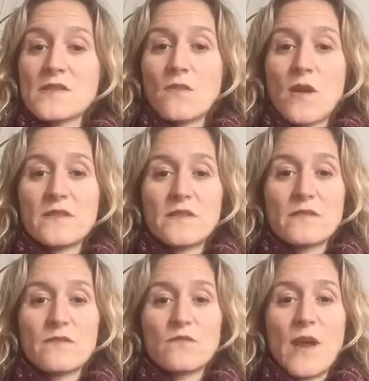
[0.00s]
So rather
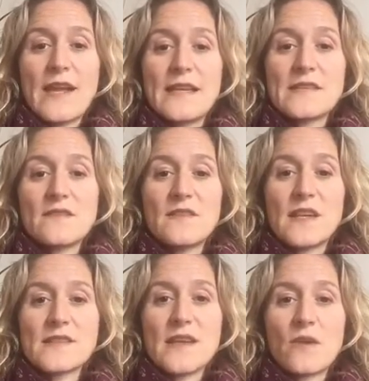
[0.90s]
than write a list of
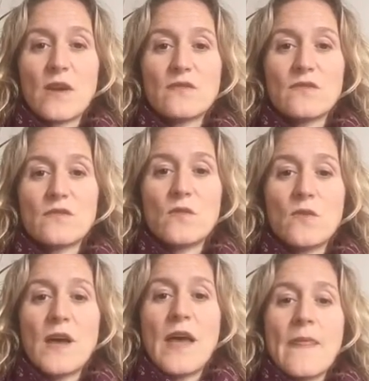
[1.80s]
things they're grateful
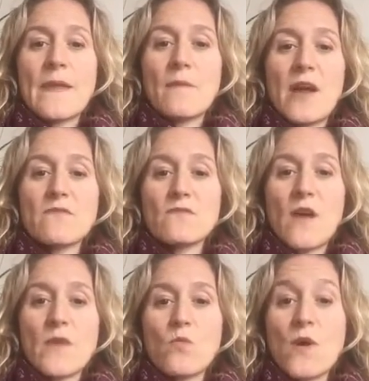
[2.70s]
for, they might
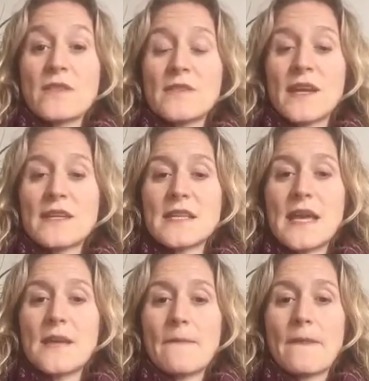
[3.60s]
write one thing a
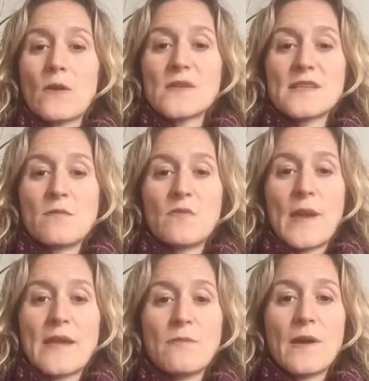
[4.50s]
day on a slip of
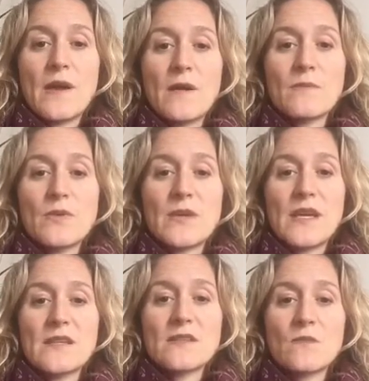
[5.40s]
paper and put it
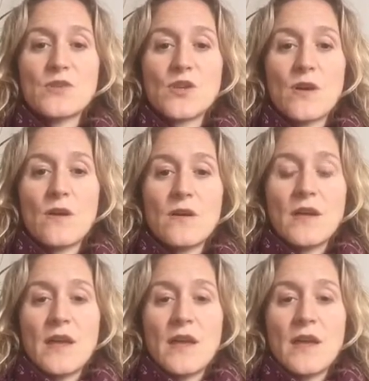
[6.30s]
into a jar,